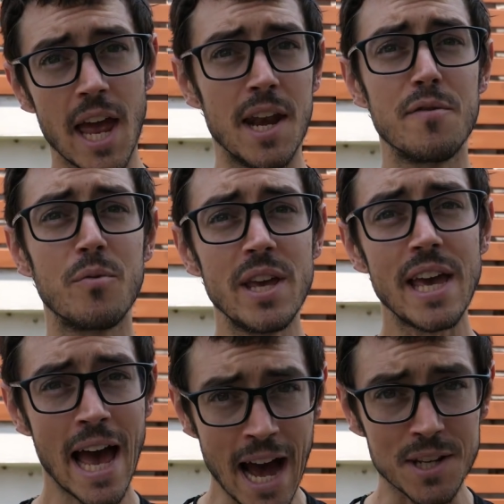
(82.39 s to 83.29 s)
and if
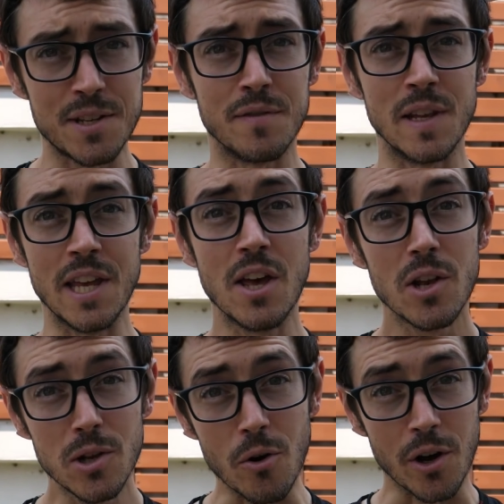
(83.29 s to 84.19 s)
we actively
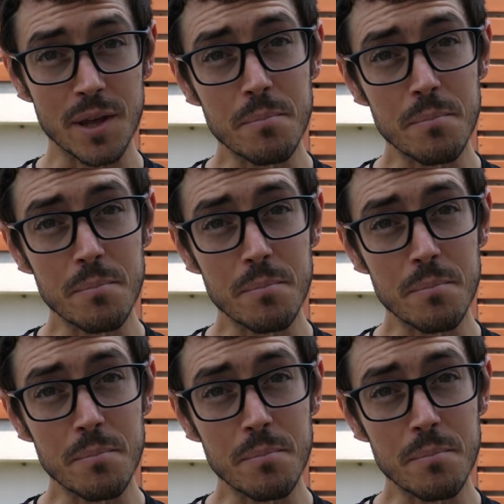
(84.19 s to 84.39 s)
look,